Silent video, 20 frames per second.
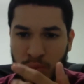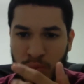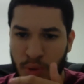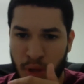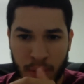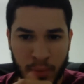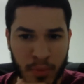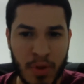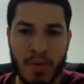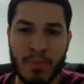
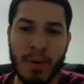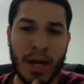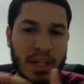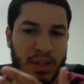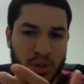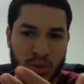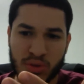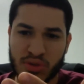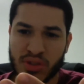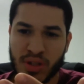we
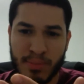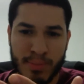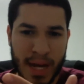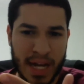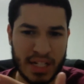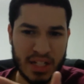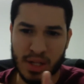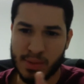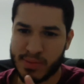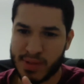might do some
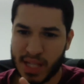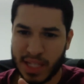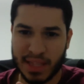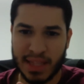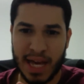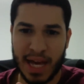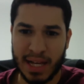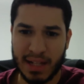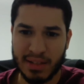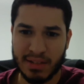matchups
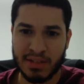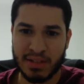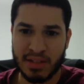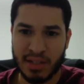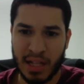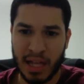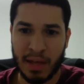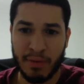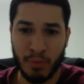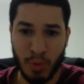like that
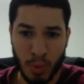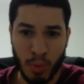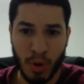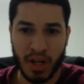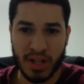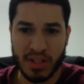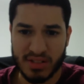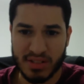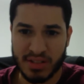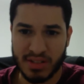if we
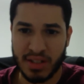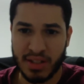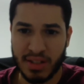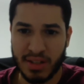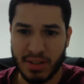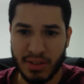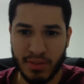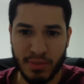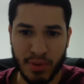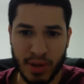want to
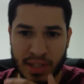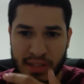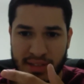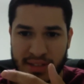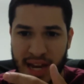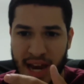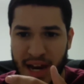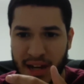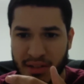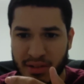see the Reigns
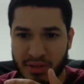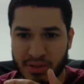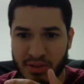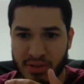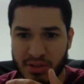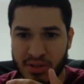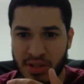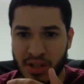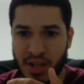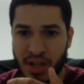
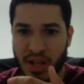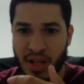characters